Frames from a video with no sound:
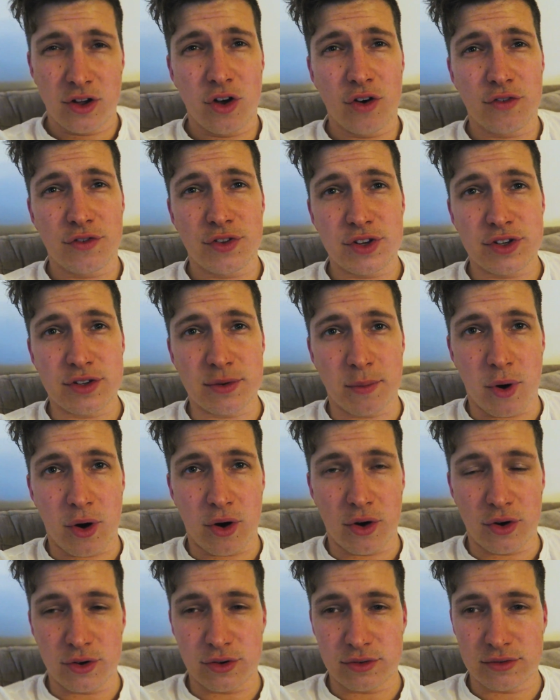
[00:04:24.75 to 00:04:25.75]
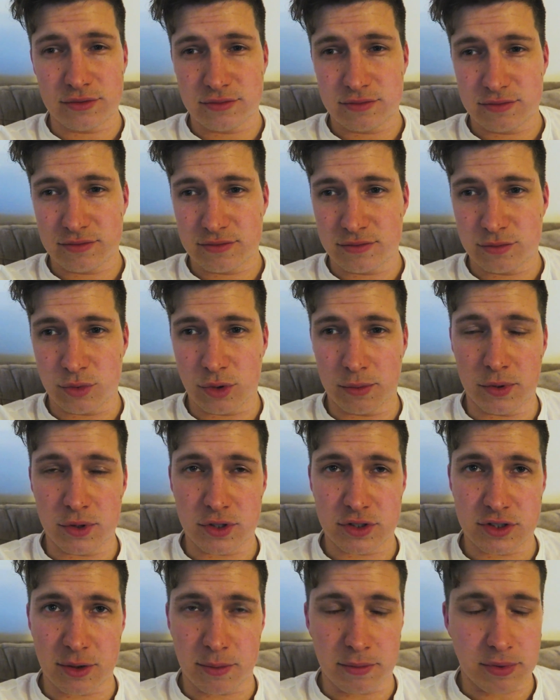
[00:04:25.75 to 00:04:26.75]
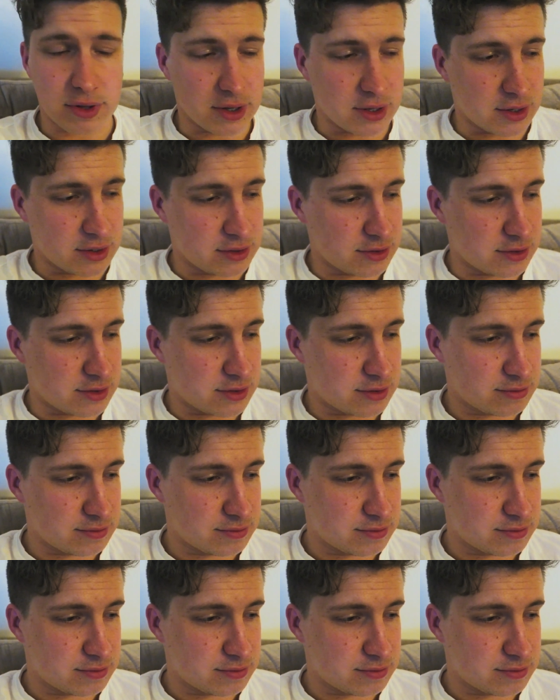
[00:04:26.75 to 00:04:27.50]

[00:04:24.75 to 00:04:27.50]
hopefully, tomorrow we'll book something. And